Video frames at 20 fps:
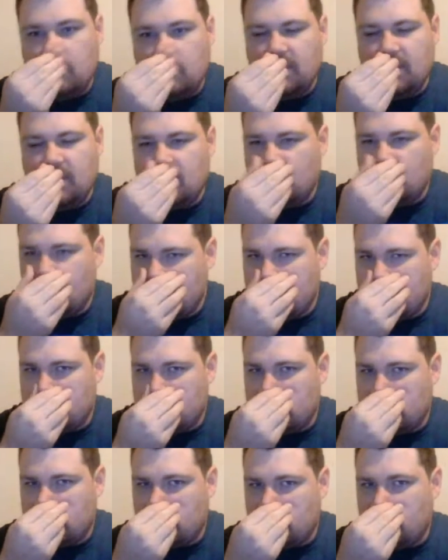But
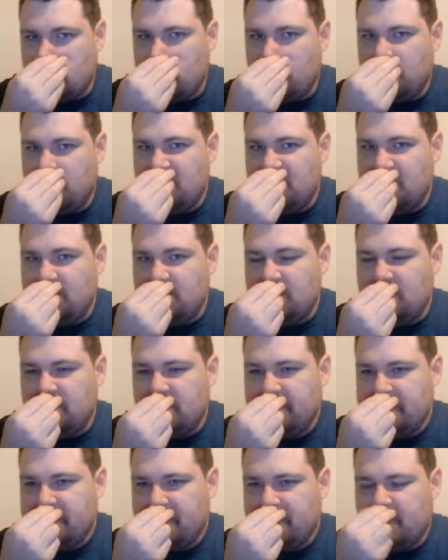
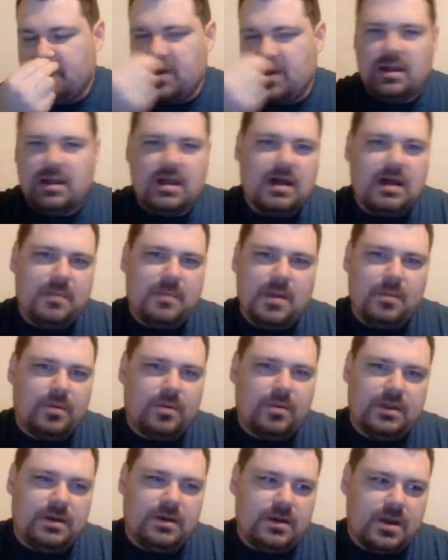a lot of people
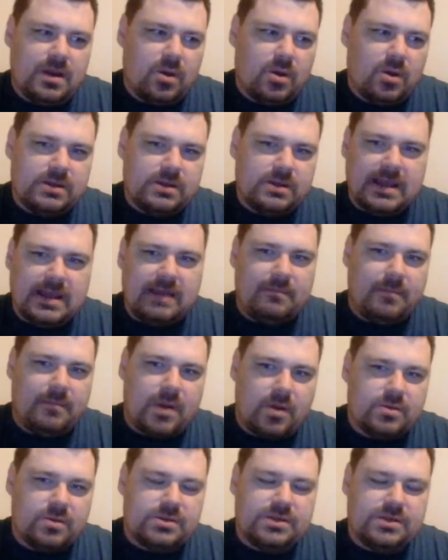didn't know because I hadn't
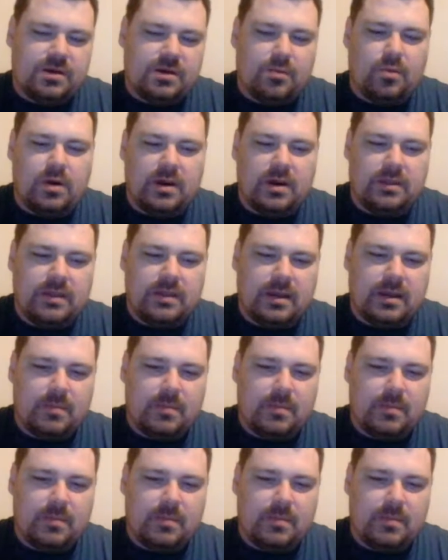posted them or anything.